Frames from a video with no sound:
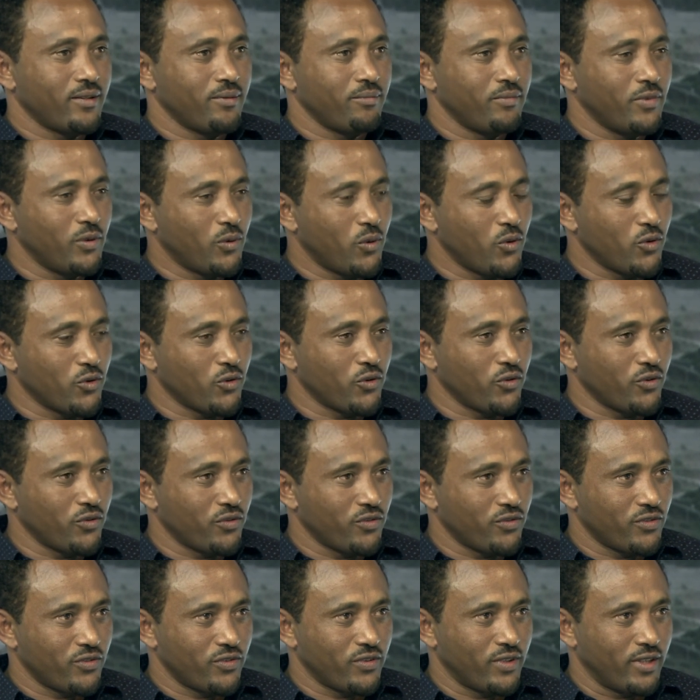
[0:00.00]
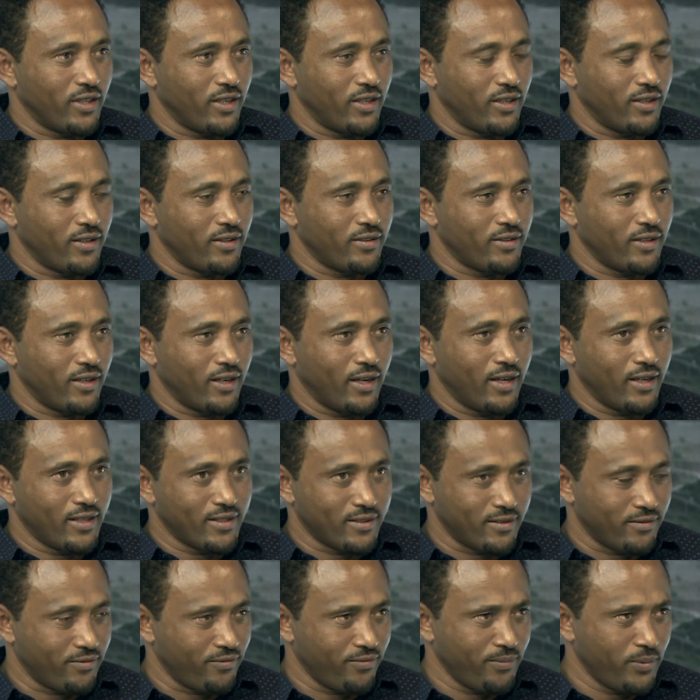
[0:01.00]
because
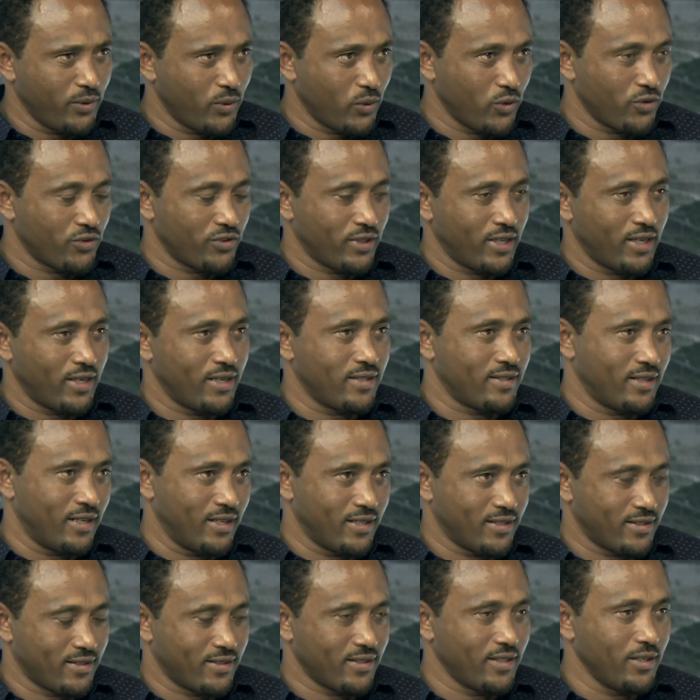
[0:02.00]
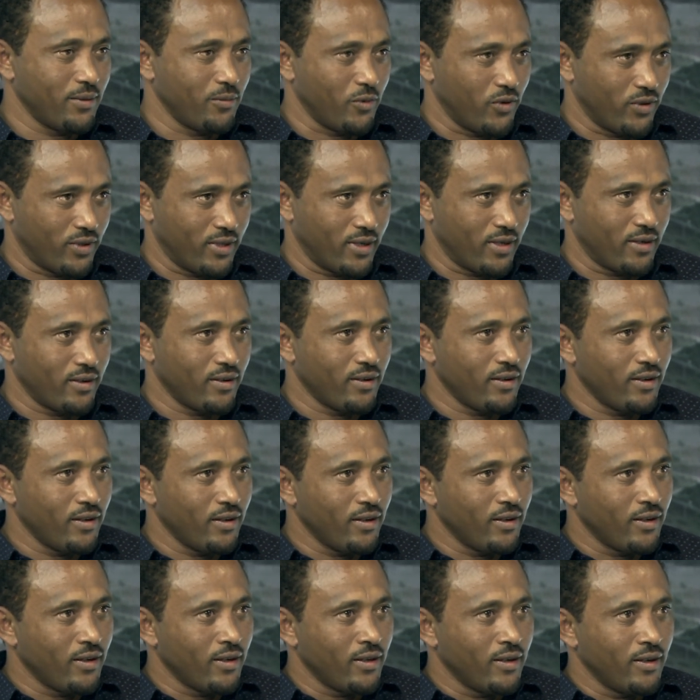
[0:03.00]
there is extreme water,
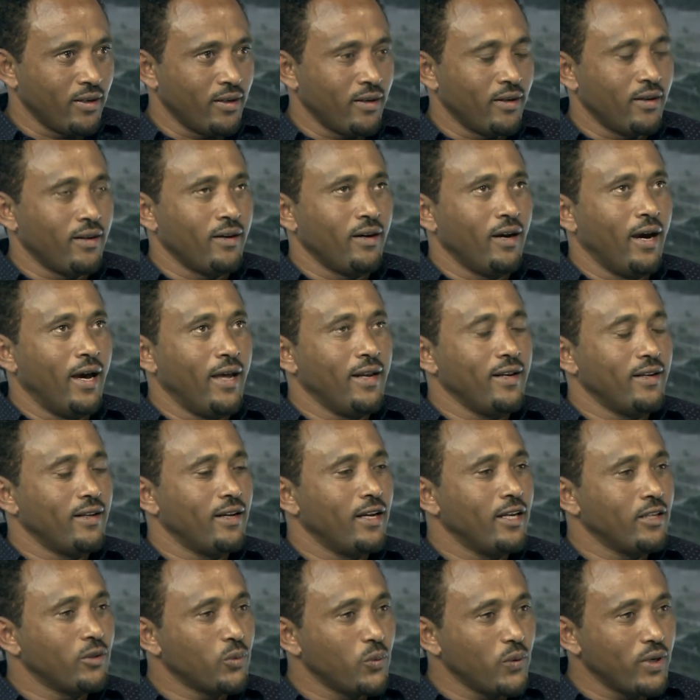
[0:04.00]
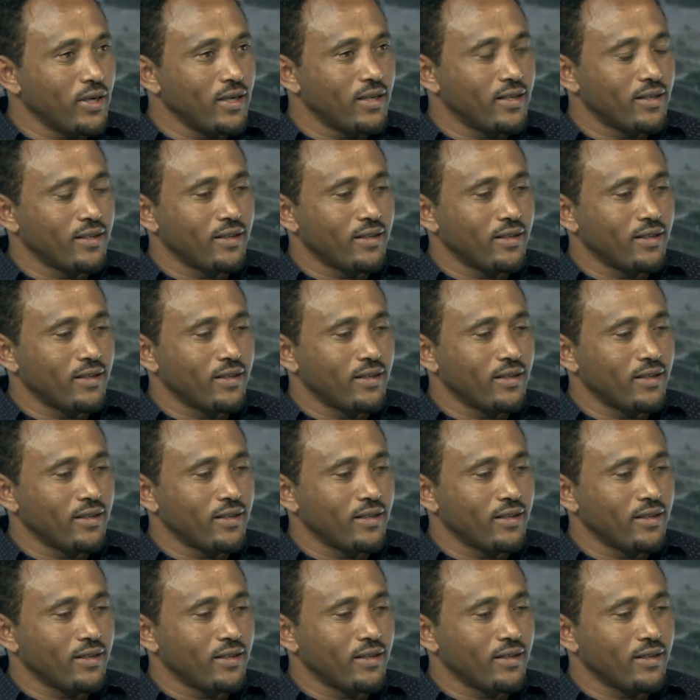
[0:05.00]
and it will